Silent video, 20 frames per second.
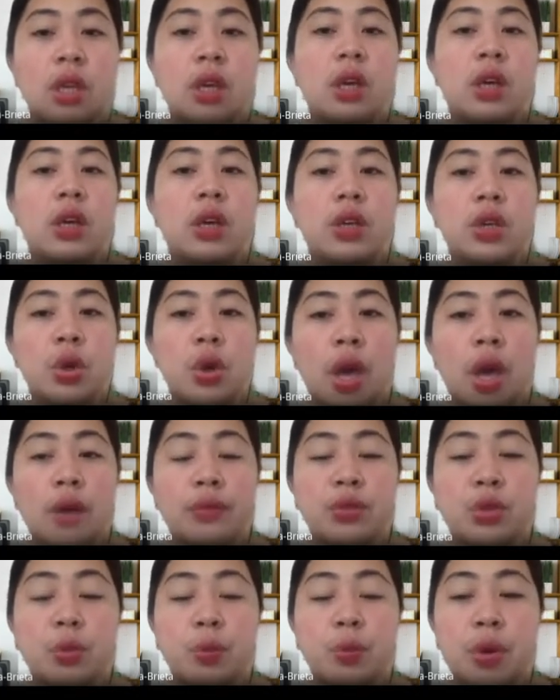you have to
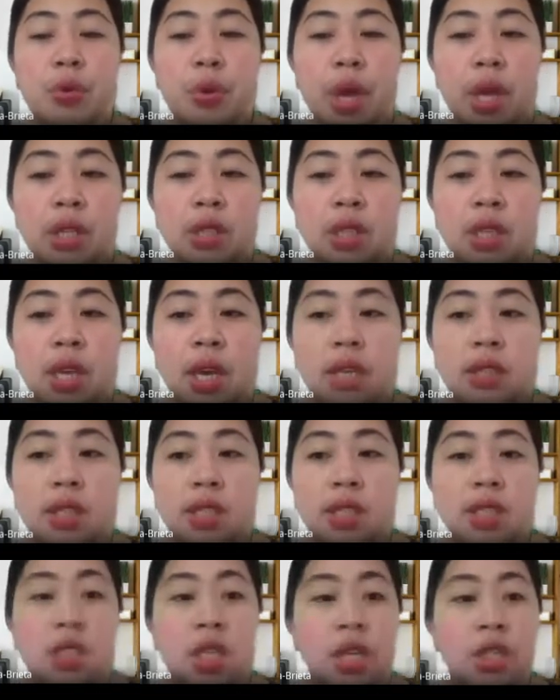be ready a
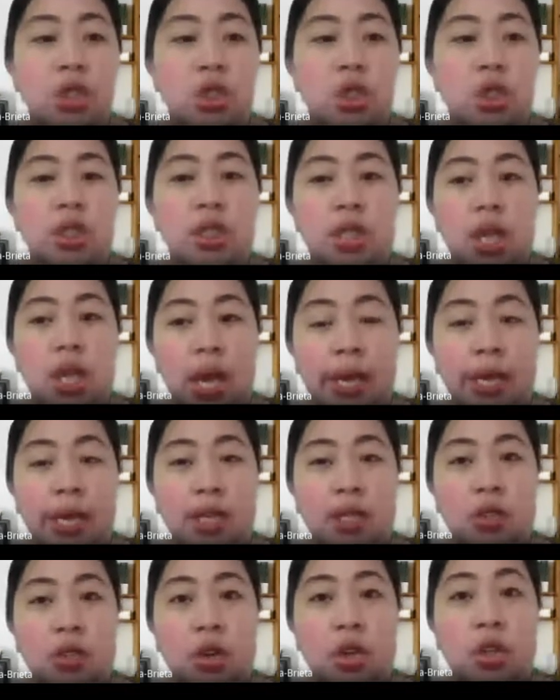discussion guide or
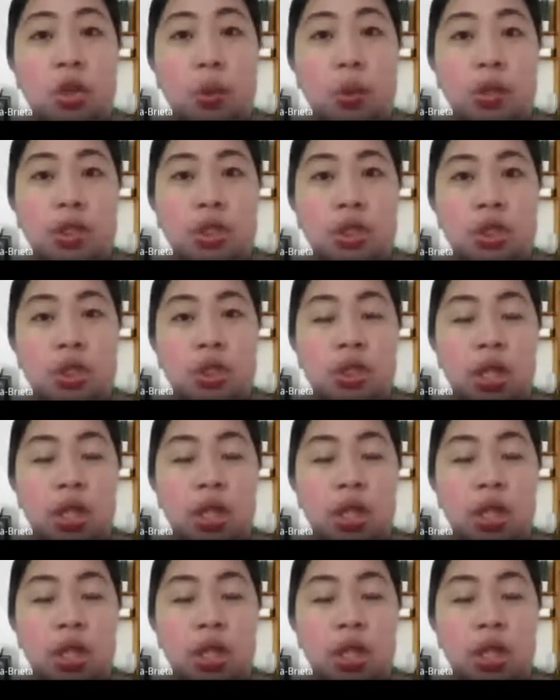questionnaire.